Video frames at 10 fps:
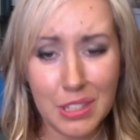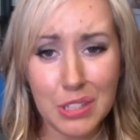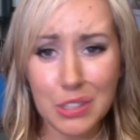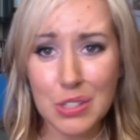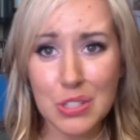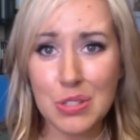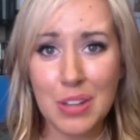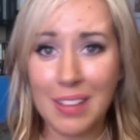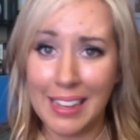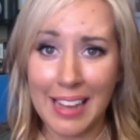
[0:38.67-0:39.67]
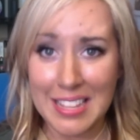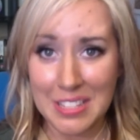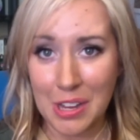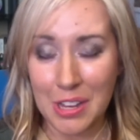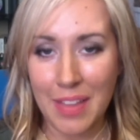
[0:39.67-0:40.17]
Girls, do not let guys
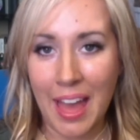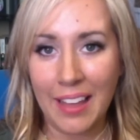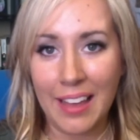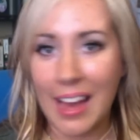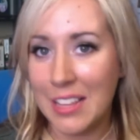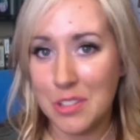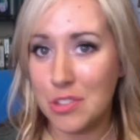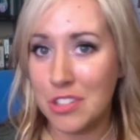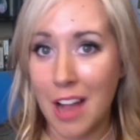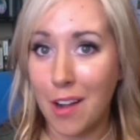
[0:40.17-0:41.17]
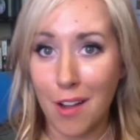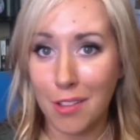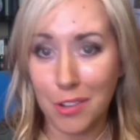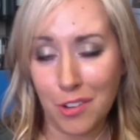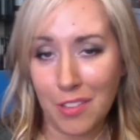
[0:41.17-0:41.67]
call you that, and guys, you should not call
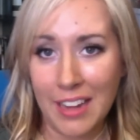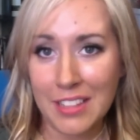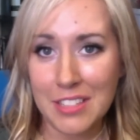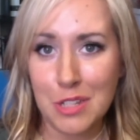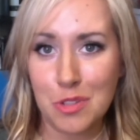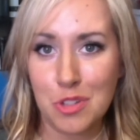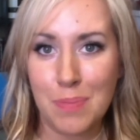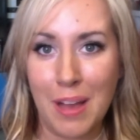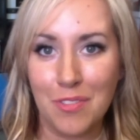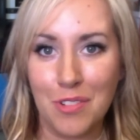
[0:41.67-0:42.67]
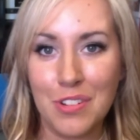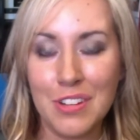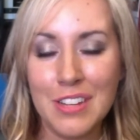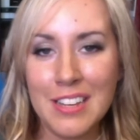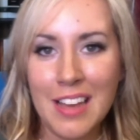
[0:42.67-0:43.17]
a girl that. It's disrespectful.
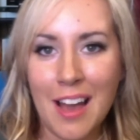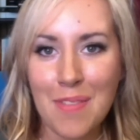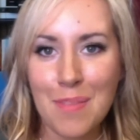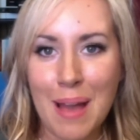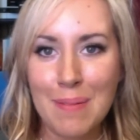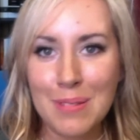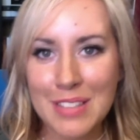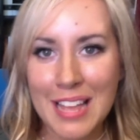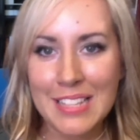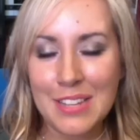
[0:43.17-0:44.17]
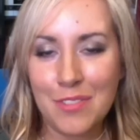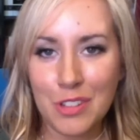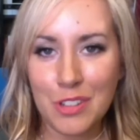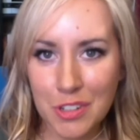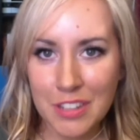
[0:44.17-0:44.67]
The Bible says in 1
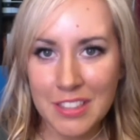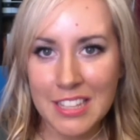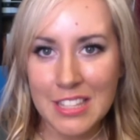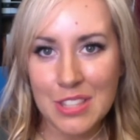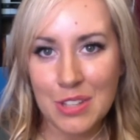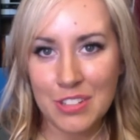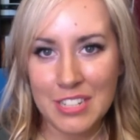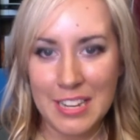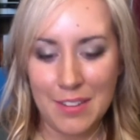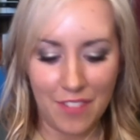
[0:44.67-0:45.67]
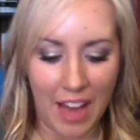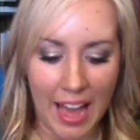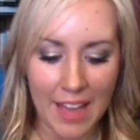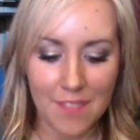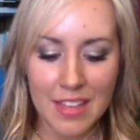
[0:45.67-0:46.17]
Corinthians
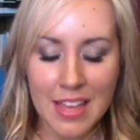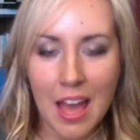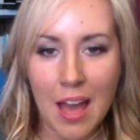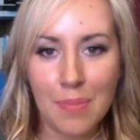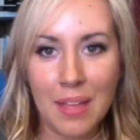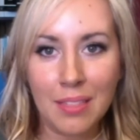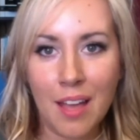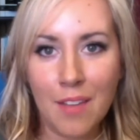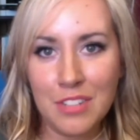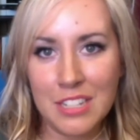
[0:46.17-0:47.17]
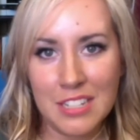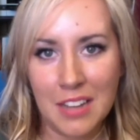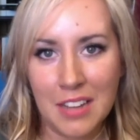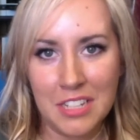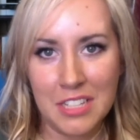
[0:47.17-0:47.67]
13:5 that love does
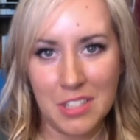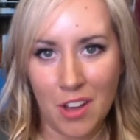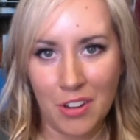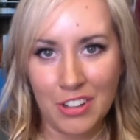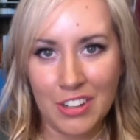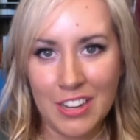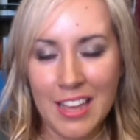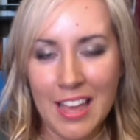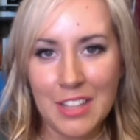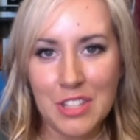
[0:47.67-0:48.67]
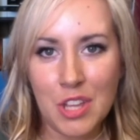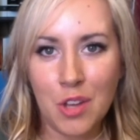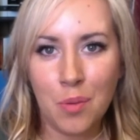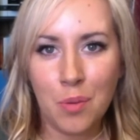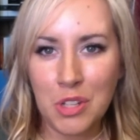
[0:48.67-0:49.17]
not dishonor. And
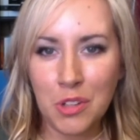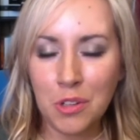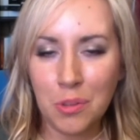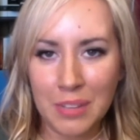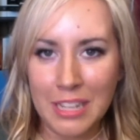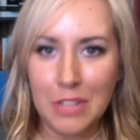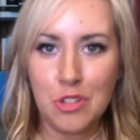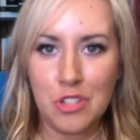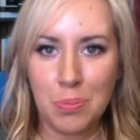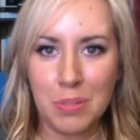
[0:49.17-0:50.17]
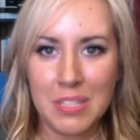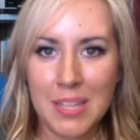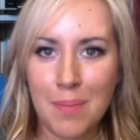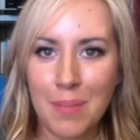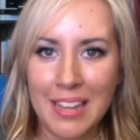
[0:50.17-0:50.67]
so when you're in a relationship with
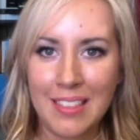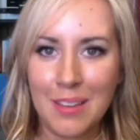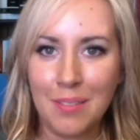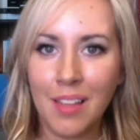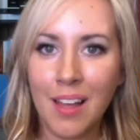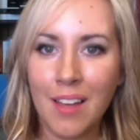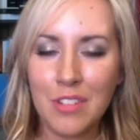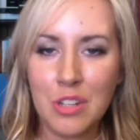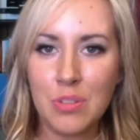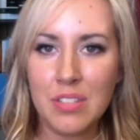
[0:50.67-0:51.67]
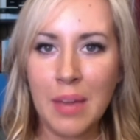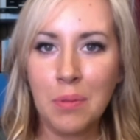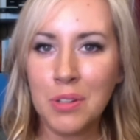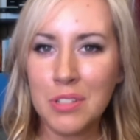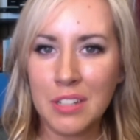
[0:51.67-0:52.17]
somebody that you love and you say
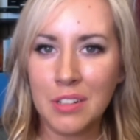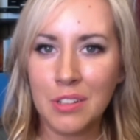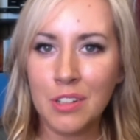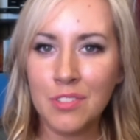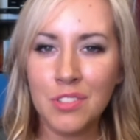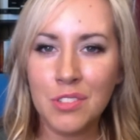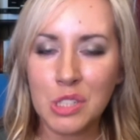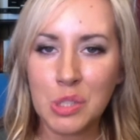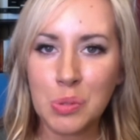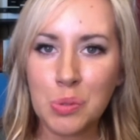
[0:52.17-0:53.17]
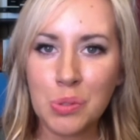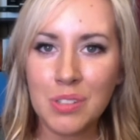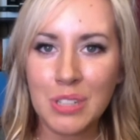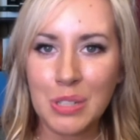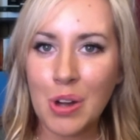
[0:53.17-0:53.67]
words that are hurtful or cruel
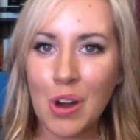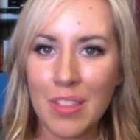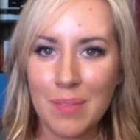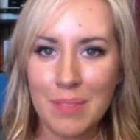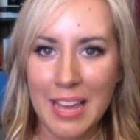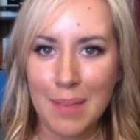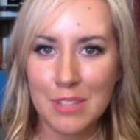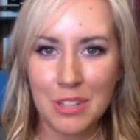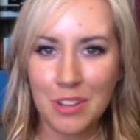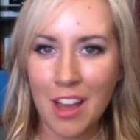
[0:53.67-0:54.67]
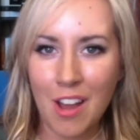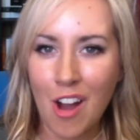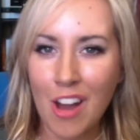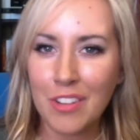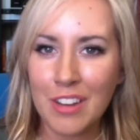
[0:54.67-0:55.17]
or you call them names, you're not
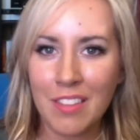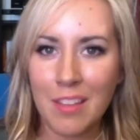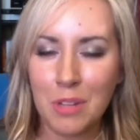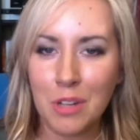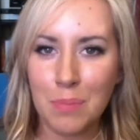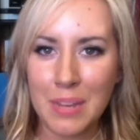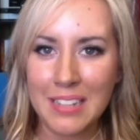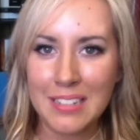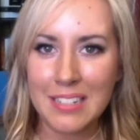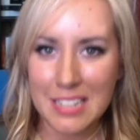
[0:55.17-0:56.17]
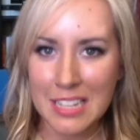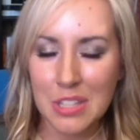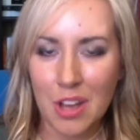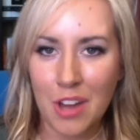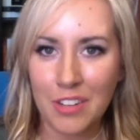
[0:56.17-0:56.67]
honoring them, you're being
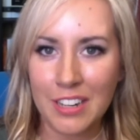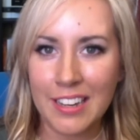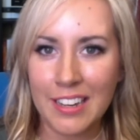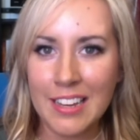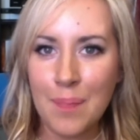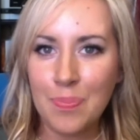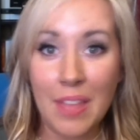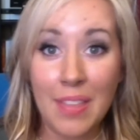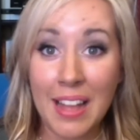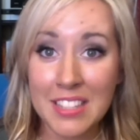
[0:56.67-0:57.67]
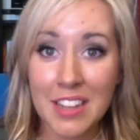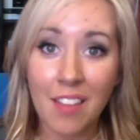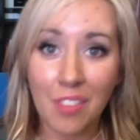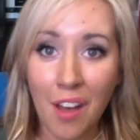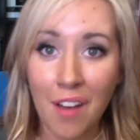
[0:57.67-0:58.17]
dishonoring. And that's
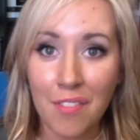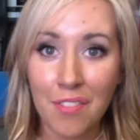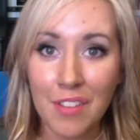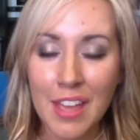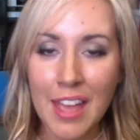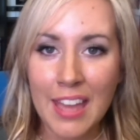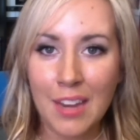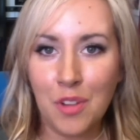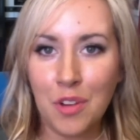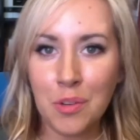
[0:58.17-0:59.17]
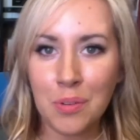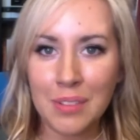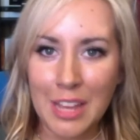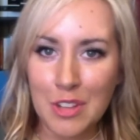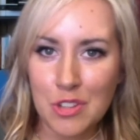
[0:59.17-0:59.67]
not love. And if you're in a
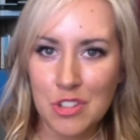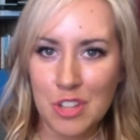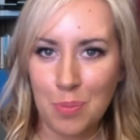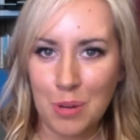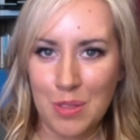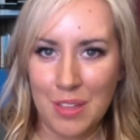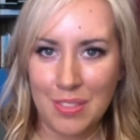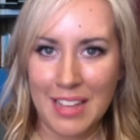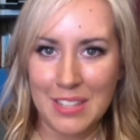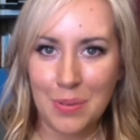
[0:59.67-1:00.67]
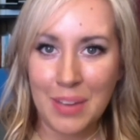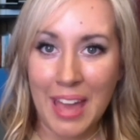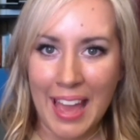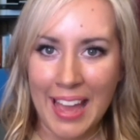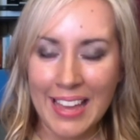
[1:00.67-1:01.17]
relationship where you think that's
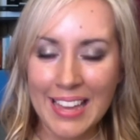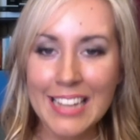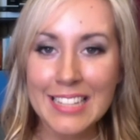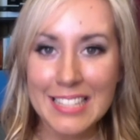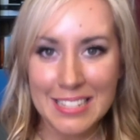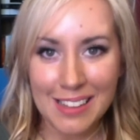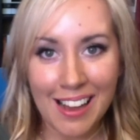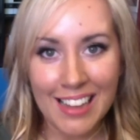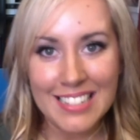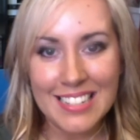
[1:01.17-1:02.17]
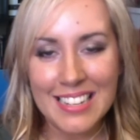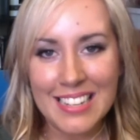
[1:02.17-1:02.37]
okay, it's not.